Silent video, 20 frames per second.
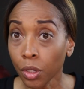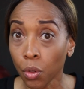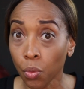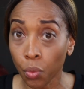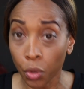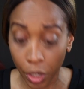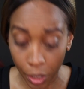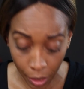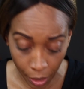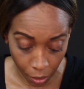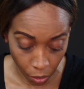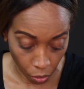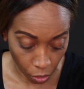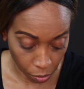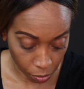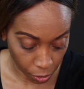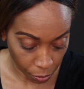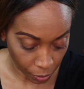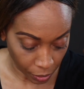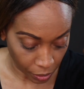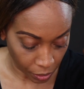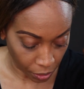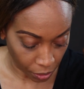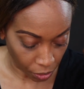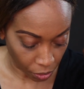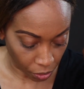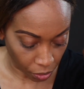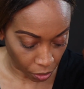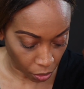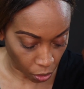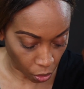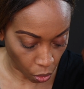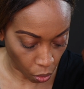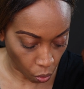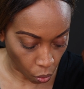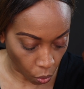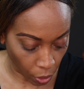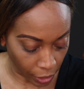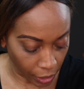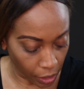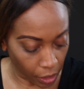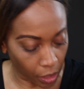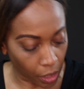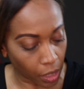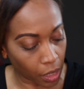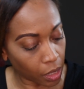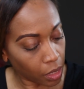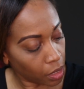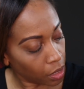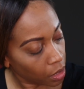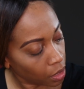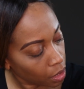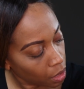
Running out of arm space here. Cahuenga,